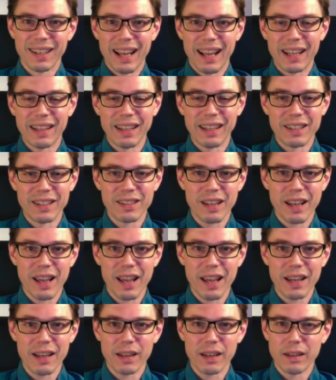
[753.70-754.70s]
and they
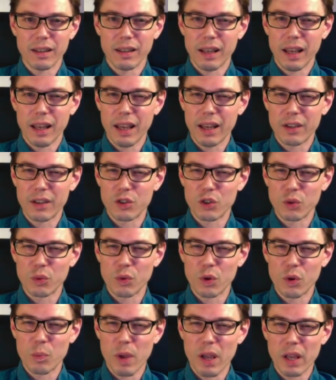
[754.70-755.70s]
say, Hey, is your
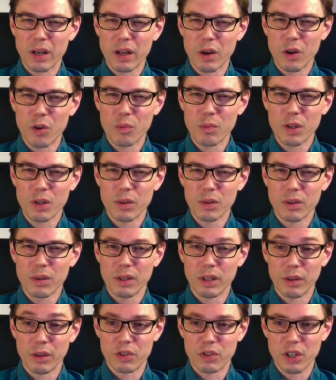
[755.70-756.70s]
roommate home?
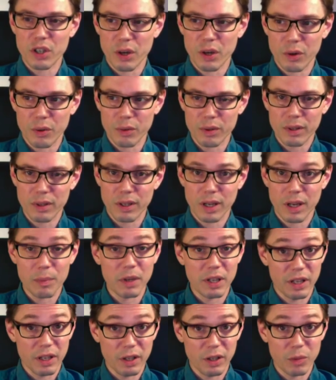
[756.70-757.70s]
If so, I'm
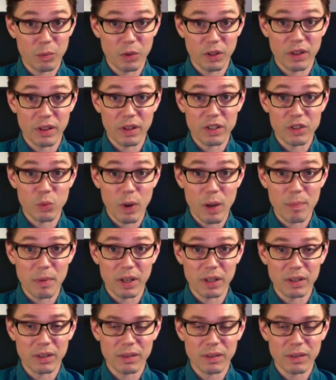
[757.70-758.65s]
going to kill him with this weapon.